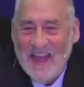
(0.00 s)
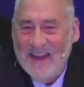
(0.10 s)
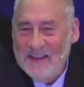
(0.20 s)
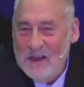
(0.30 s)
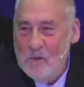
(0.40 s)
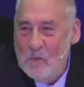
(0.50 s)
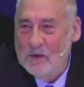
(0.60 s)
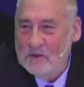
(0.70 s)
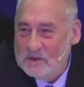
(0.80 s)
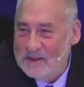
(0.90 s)
and he
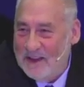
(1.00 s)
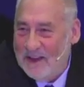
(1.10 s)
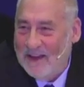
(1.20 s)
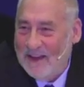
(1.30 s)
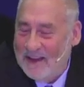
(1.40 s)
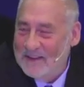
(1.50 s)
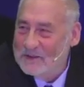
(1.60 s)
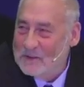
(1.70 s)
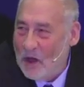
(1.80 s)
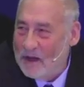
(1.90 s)
was uh,
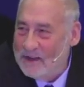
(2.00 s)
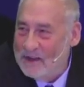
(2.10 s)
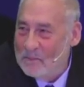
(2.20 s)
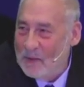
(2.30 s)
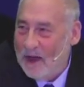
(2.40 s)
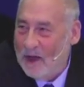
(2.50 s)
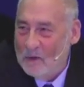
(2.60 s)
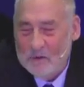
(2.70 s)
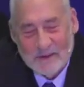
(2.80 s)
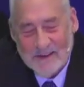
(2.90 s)
talking
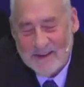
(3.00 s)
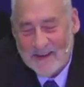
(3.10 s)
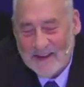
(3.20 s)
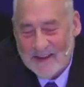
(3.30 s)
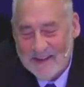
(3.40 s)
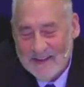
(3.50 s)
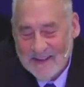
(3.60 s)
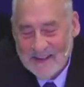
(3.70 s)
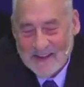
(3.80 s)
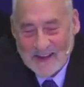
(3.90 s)
about
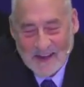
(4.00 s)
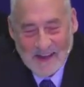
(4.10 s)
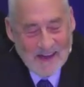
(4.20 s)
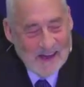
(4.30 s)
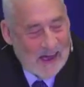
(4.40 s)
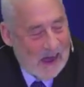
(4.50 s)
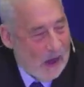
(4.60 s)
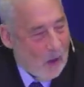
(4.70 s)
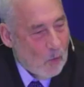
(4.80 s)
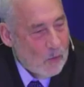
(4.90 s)

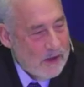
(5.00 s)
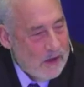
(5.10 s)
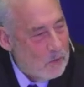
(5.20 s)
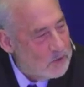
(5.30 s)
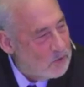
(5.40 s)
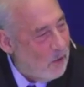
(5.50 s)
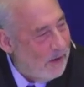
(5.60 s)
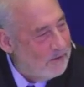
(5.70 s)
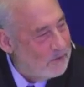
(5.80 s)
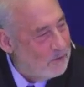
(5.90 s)
how he was
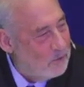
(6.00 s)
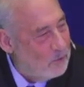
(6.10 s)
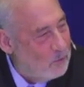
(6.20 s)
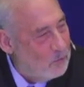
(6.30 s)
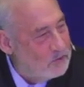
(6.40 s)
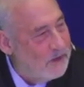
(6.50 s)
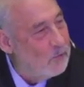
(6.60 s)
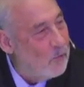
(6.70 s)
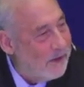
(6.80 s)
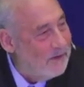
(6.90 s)
going to
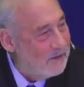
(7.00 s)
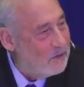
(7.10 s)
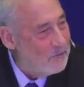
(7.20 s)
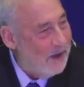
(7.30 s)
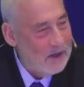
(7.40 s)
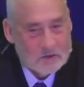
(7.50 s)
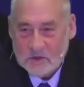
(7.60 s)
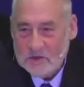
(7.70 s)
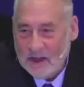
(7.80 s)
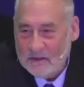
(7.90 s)
deregulate the
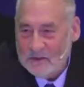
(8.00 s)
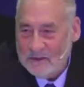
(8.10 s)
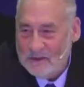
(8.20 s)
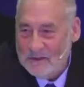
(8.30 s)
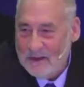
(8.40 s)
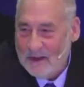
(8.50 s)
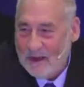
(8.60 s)
financial sector